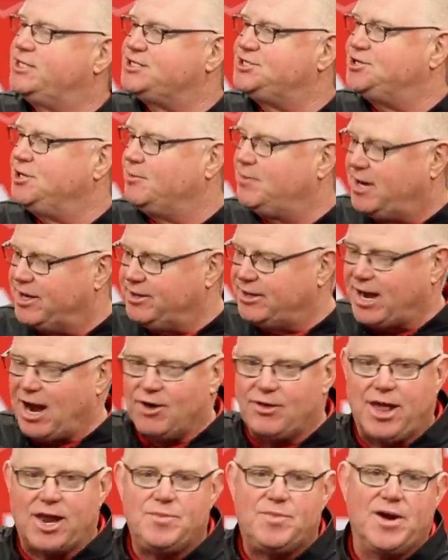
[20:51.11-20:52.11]
this year by the
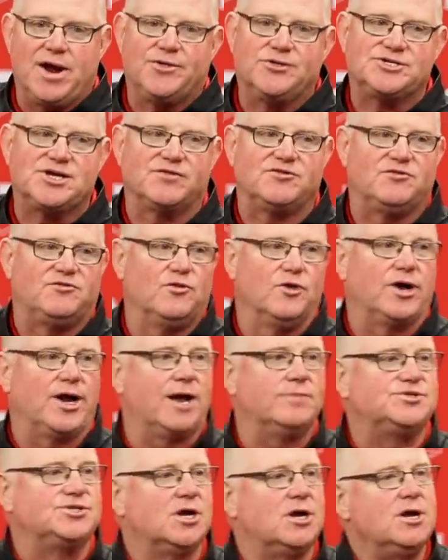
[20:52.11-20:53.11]
Carolina Panthers after four
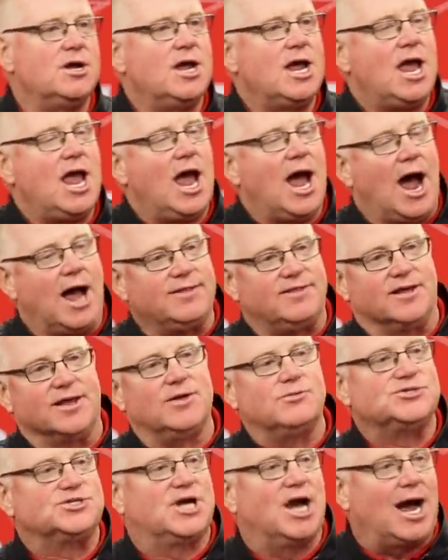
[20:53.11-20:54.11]
games. I think
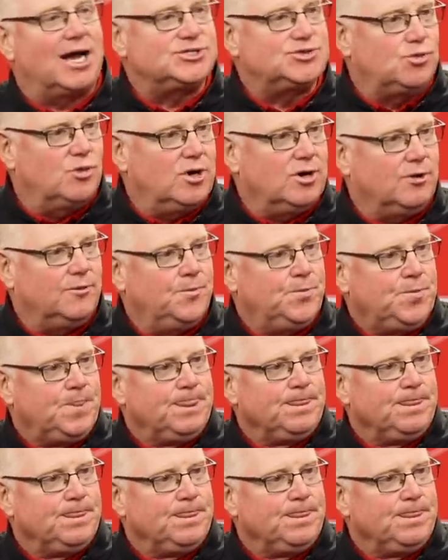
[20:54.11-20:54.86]
it was God's will